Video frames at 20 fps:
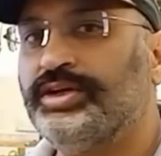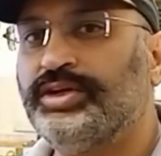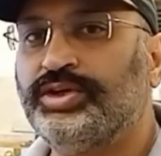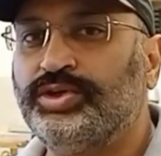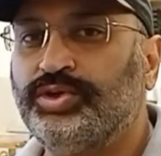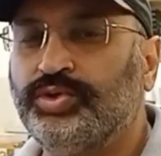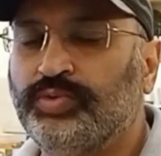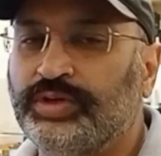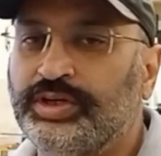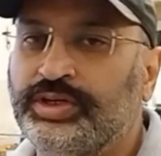
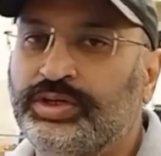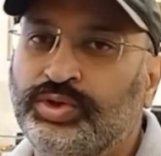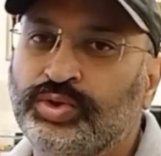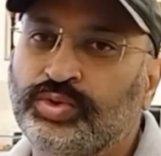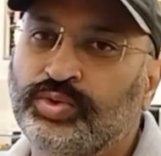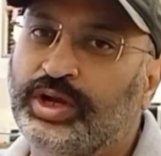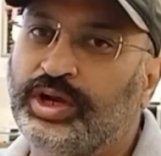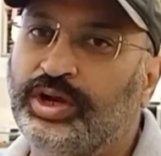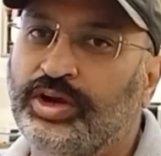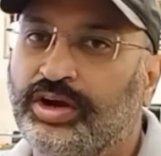to do a
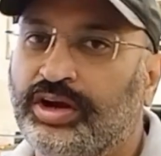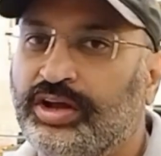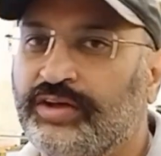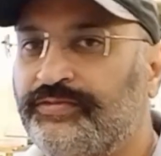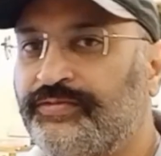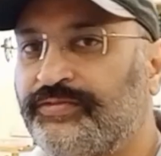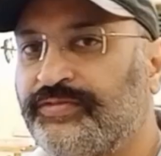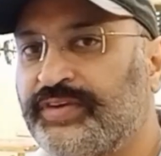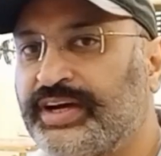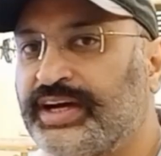lot
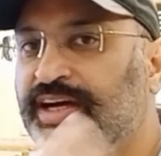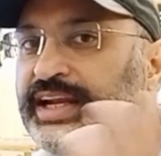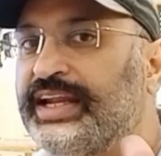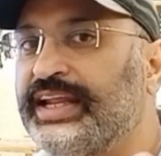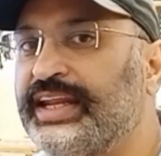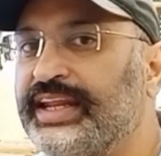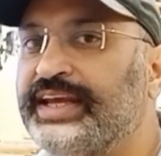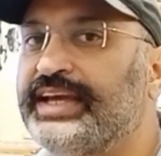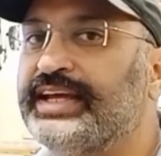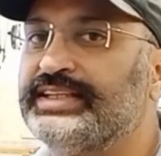of
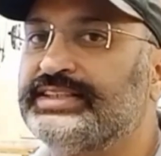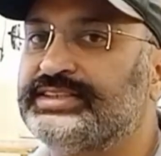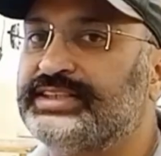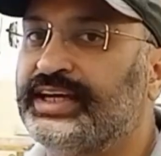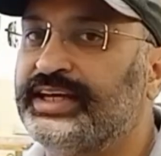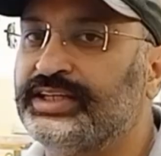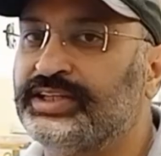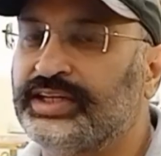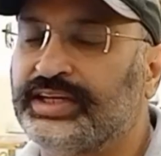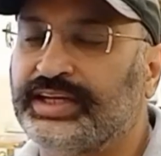cleaning
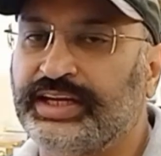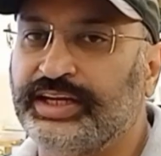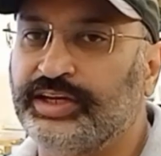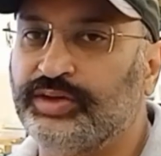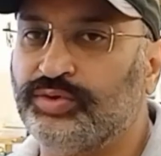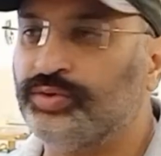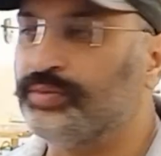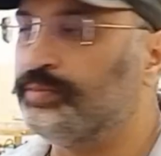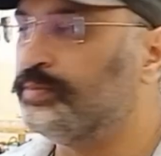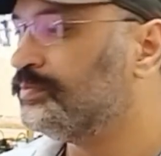inside the clean
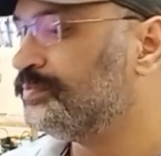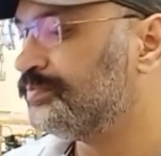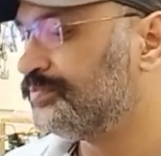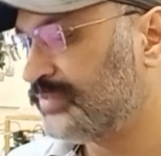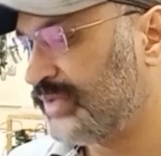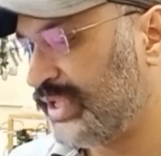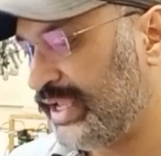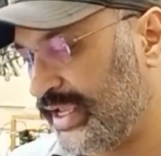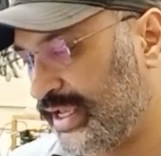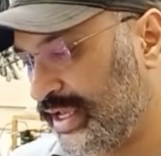room.
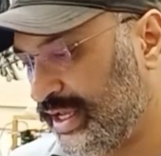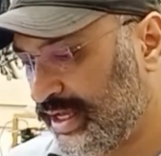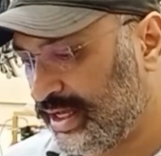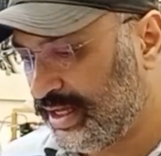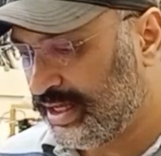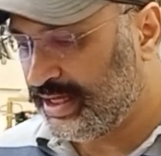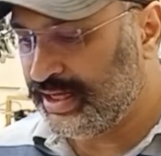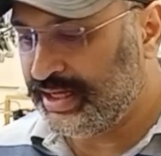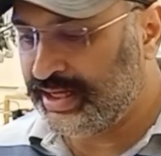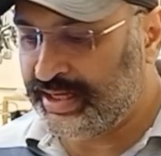
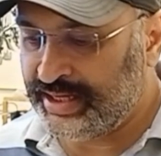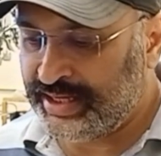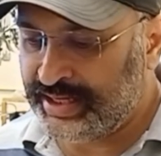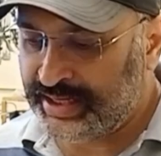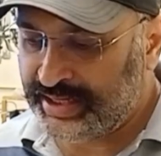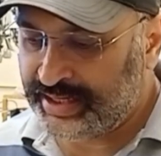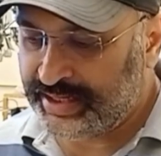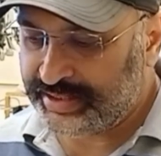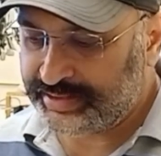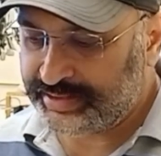Now